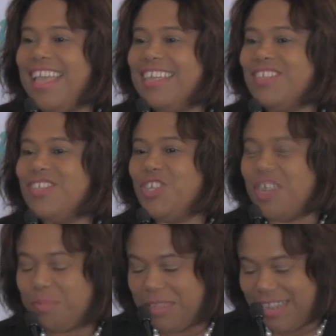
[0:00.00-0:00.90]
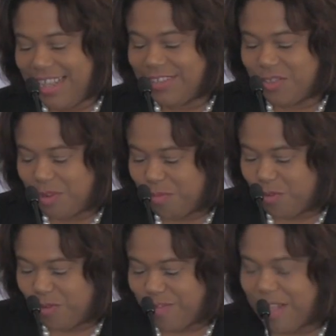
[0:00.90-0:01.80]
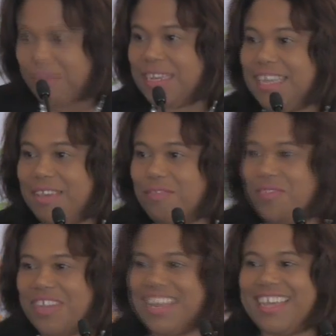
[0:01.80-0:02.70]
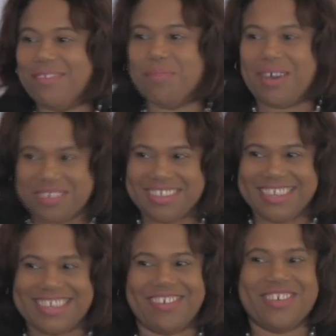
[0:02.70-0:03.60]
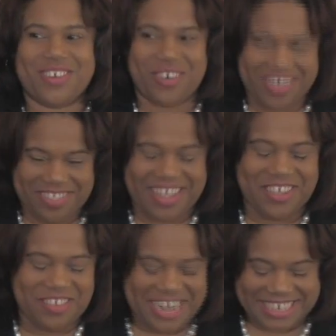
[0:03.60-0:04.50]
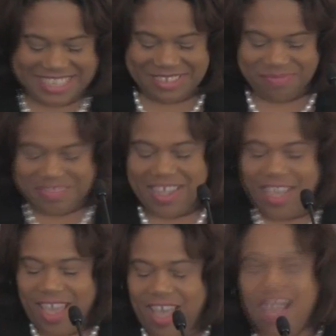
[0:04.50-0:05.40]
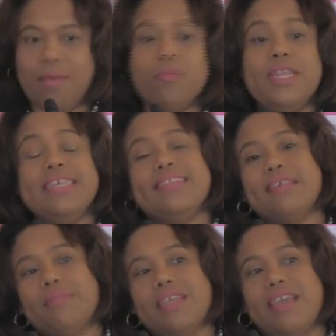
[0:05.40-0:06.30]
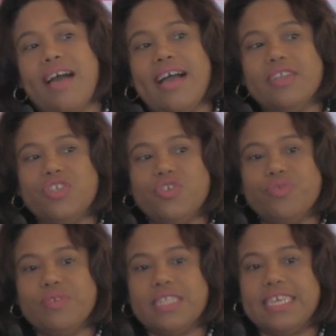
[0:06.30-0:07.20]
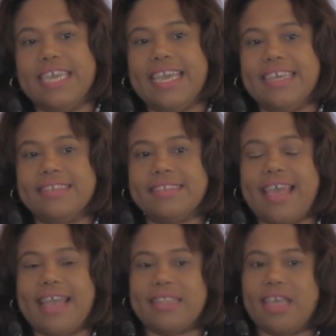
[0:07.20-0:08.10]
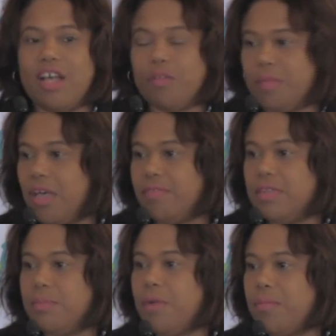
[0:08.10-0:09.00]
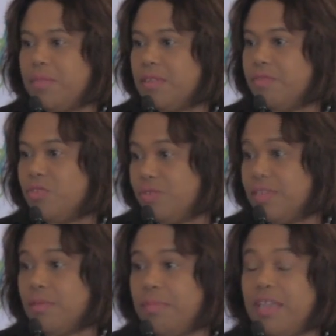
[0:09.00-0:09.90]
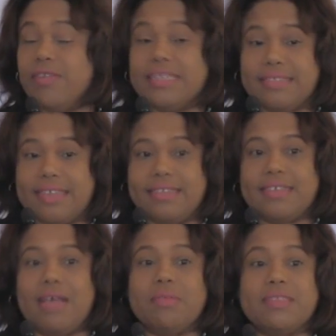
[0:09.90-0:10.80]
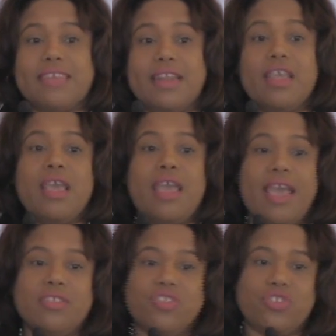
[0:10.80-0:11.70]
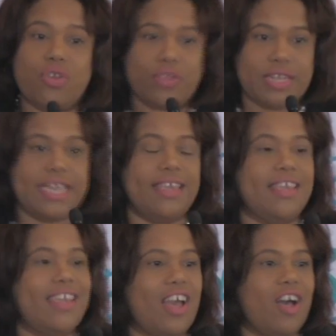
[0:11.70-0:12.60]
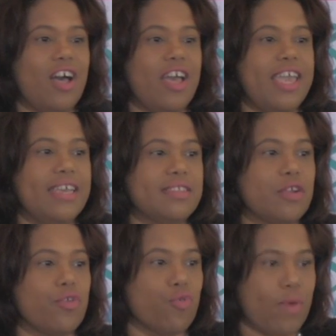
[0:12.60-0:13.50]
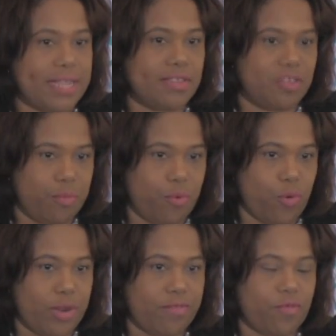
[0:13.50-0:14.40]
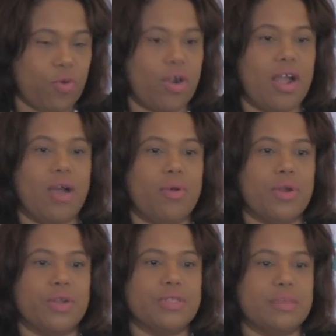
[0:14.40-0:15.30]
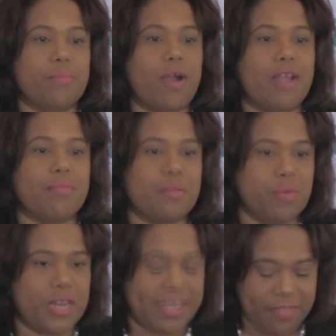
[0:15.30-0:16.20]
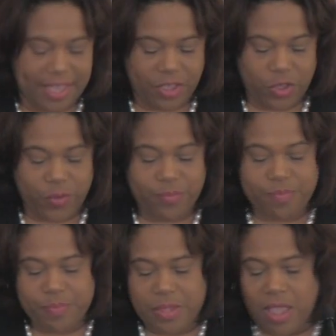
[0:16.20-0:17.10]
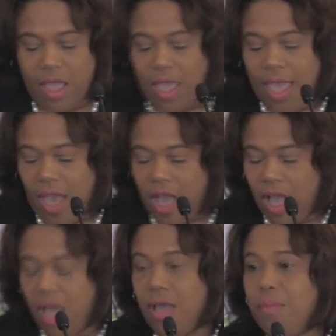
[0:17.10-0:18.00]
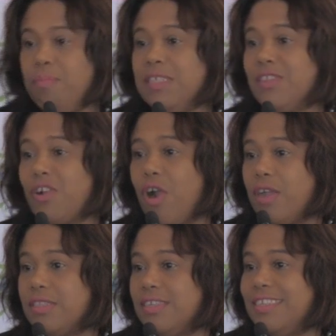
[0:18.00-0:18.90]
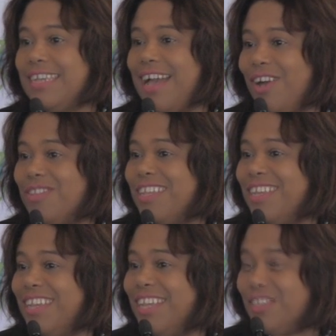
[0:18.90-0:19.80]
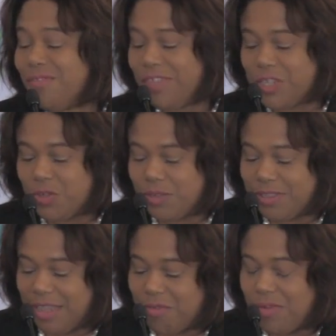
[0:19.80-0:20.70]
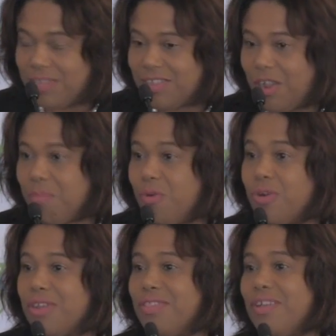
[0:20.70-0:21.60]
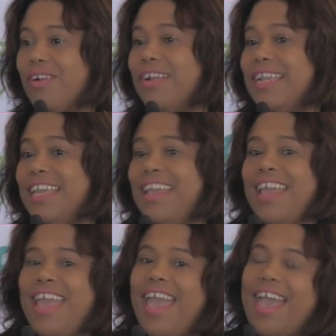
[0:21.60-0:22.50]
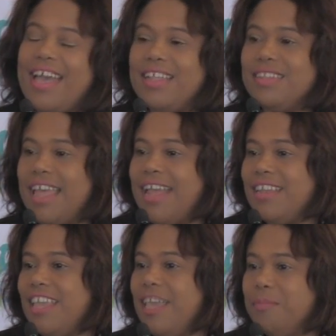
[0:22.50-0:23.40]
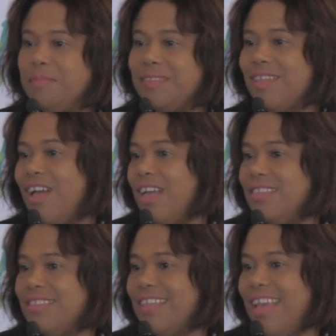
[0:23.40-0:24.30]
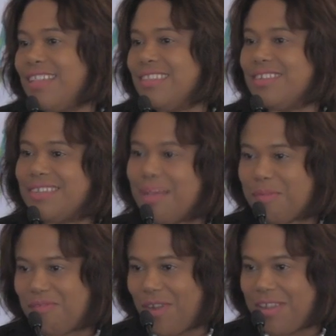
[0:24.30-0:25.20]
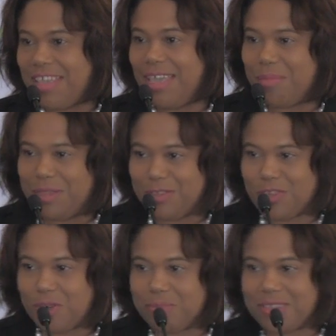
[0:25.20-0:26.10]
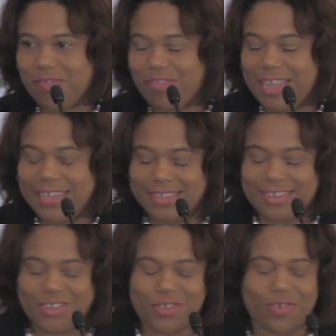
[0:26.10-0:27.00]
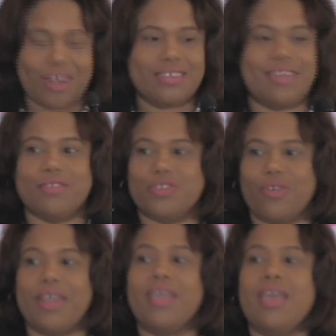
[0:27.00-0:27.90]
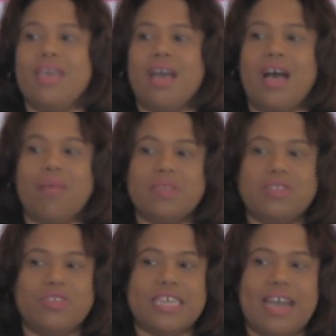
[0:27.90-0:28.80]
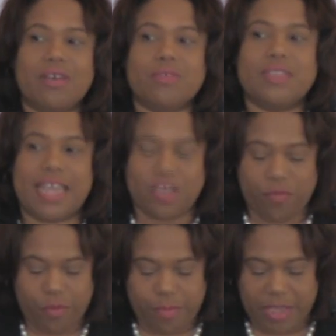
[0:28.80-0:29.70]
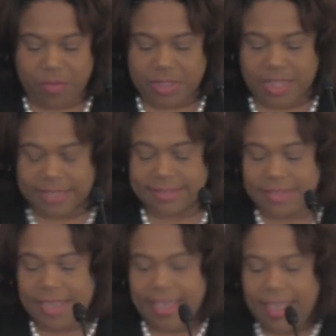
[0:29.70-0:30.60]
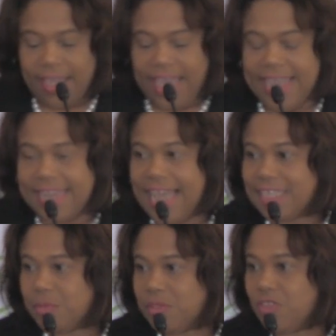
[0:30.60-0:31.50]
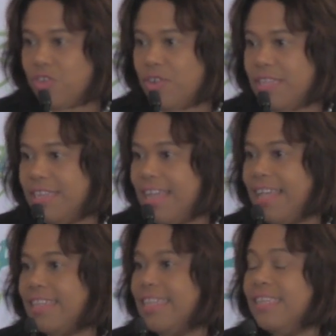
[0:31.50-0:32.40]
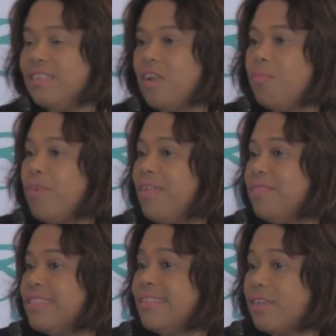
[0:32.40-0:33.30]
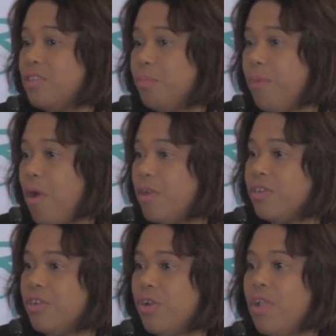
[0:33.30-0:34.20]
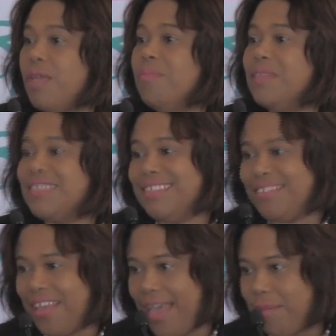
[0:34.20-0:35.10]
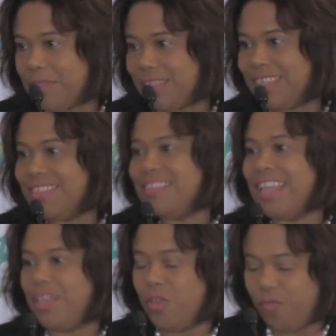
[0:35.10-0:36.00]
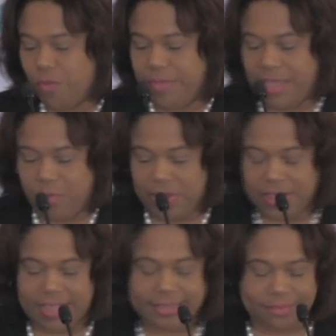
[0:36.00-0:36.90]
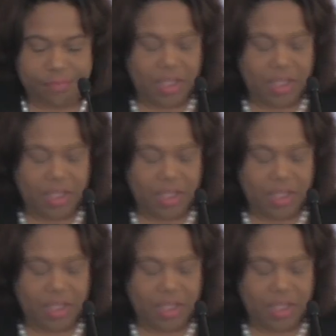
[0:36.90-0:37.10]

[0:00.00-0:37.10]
is the gentleman that has to approve all my leave when I'm out of the territory. Thank you, Nathan. Monique Sibley Hodge, who really is at the helm of the Department of Tourism here in St. Thomas, and certainly is a great support for our department. Monique, thank you. Mr. Carlton Dow, the individual that runs our Port Authority and that keeps us at the top of our game in terms of flights into our territory. Mr. Dow, thank you for being with us. And last but certainly not least, our private sector partner, Ms. Lisa Hamilton, thank you for being with us.